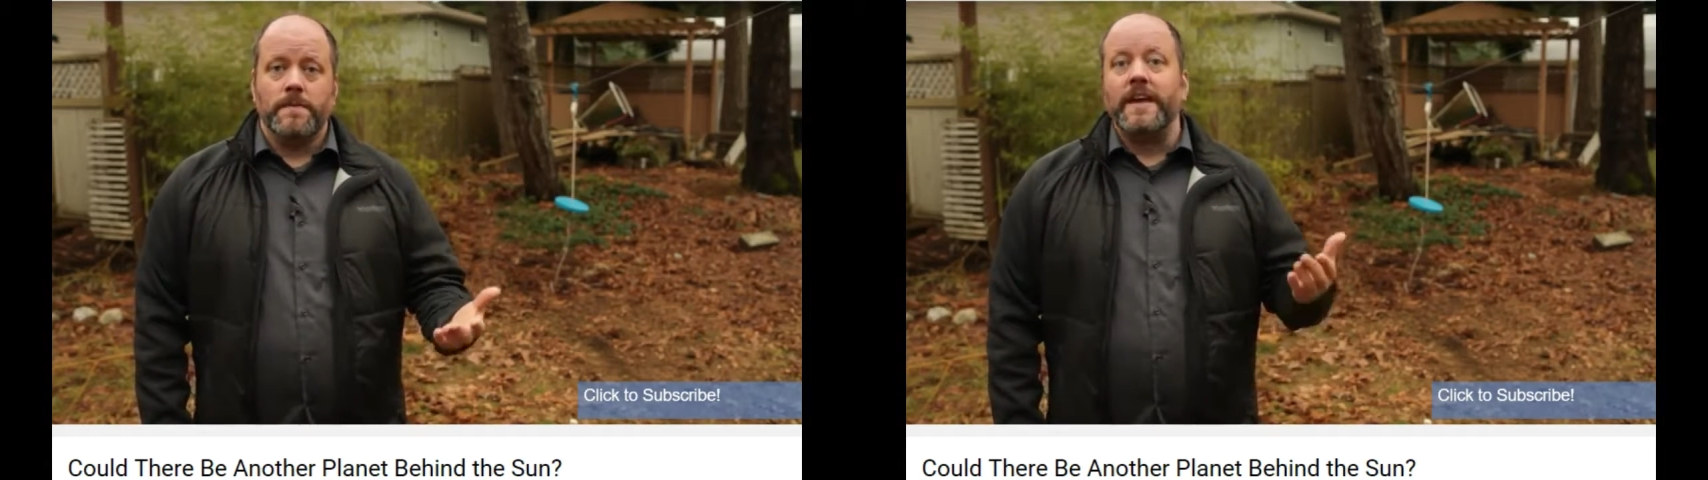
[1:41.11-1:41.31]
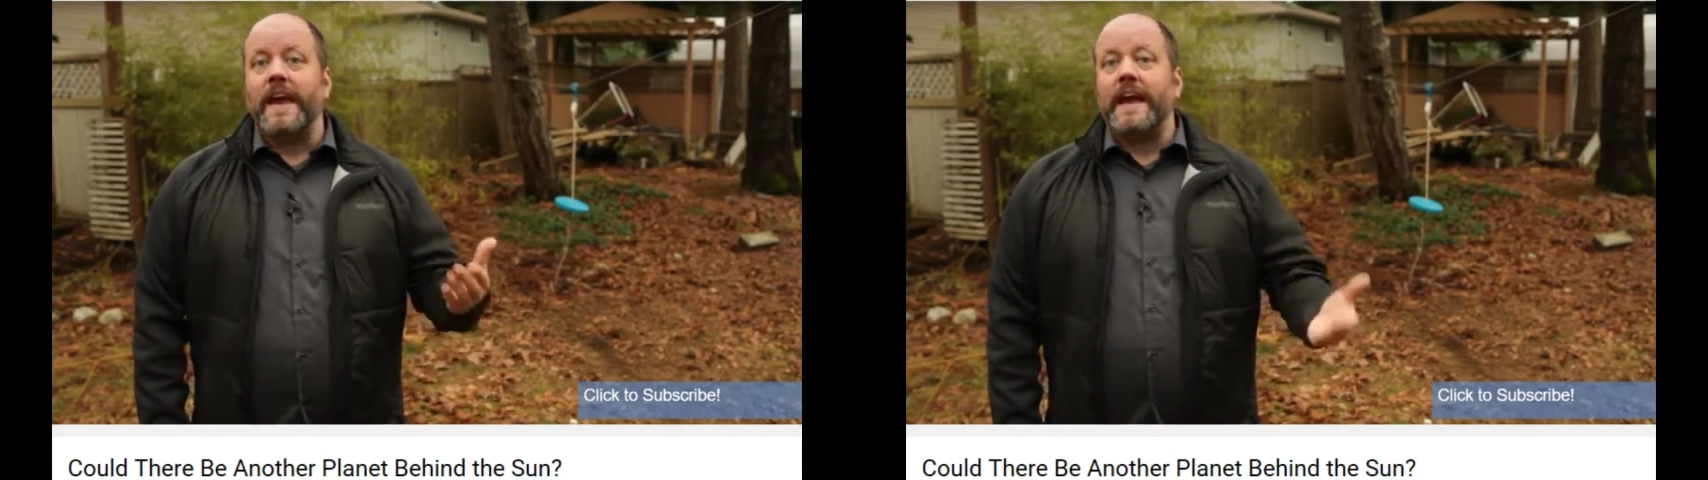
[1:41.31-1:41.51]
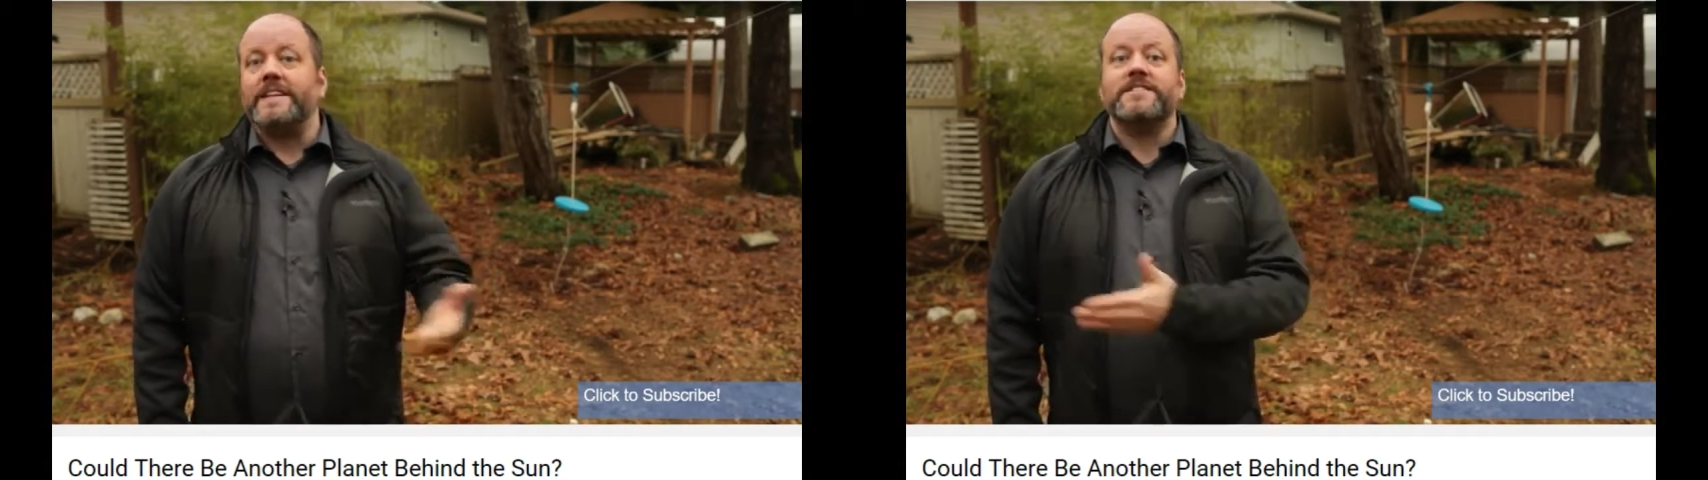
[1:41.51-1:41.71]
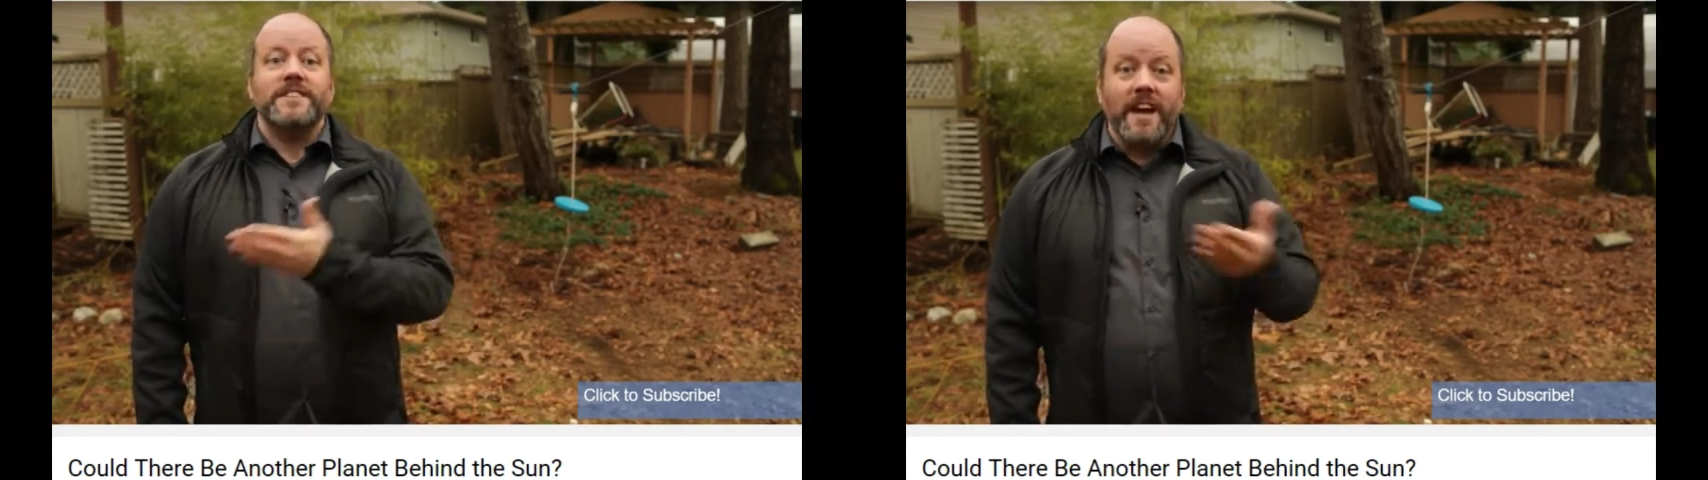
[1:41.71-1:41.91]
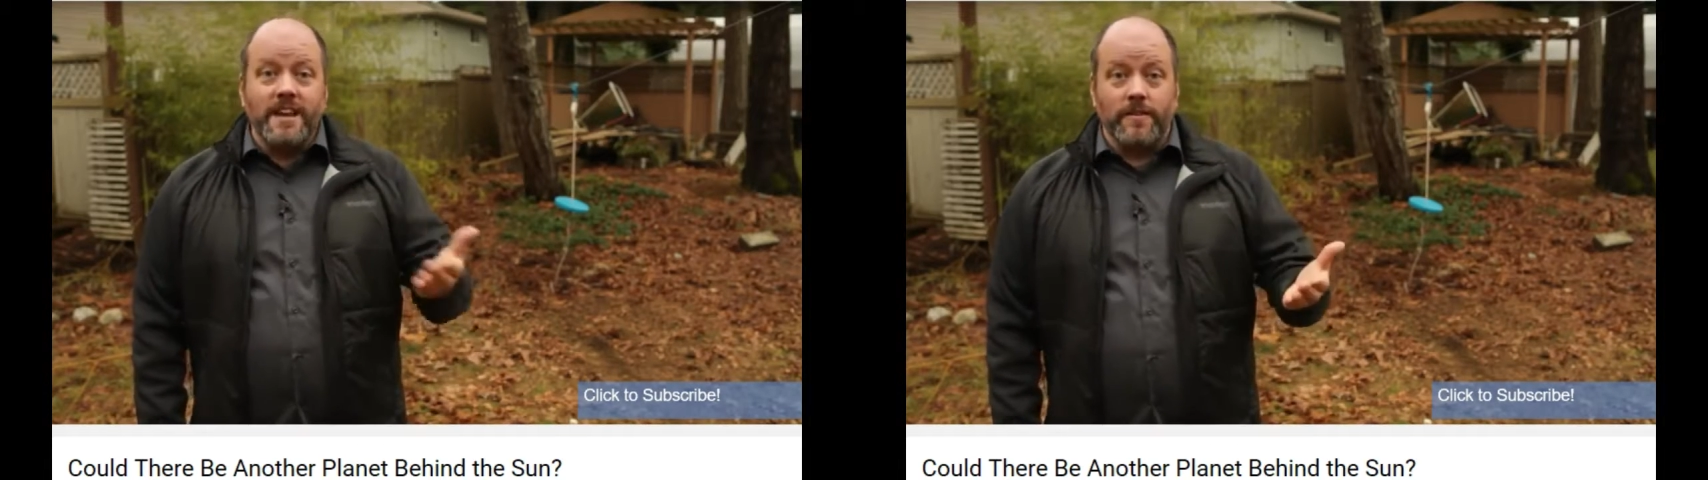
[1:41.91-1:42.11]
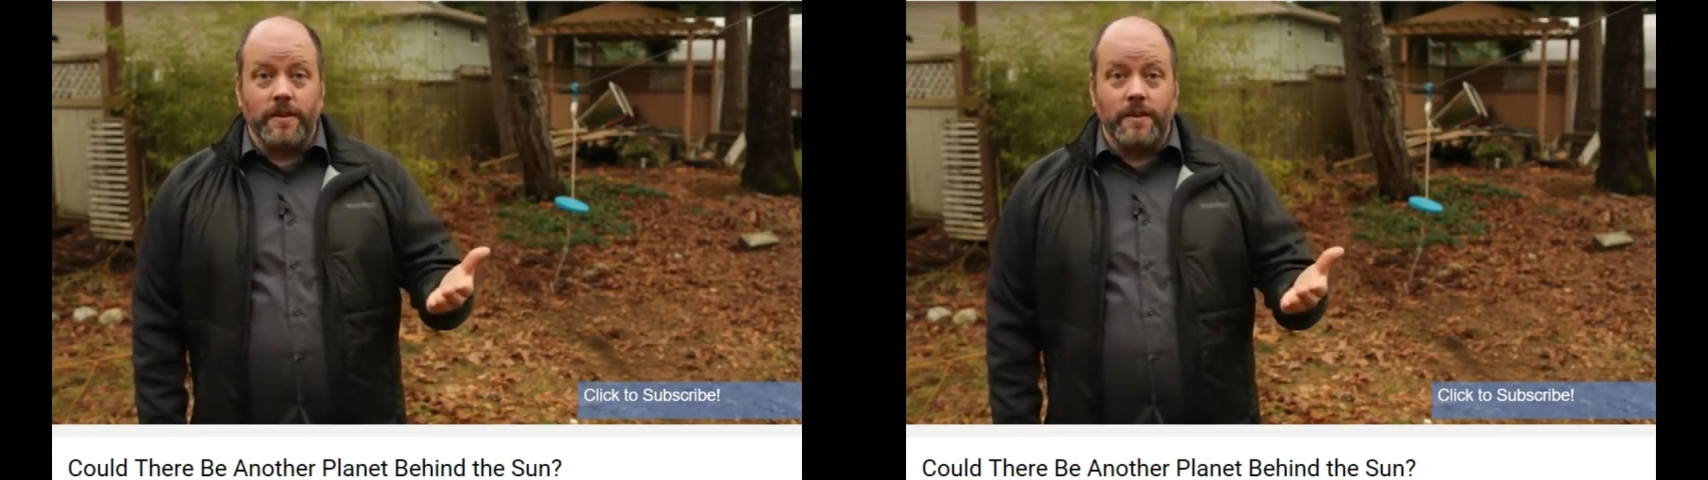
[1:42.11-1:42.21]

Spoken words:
and catch sight of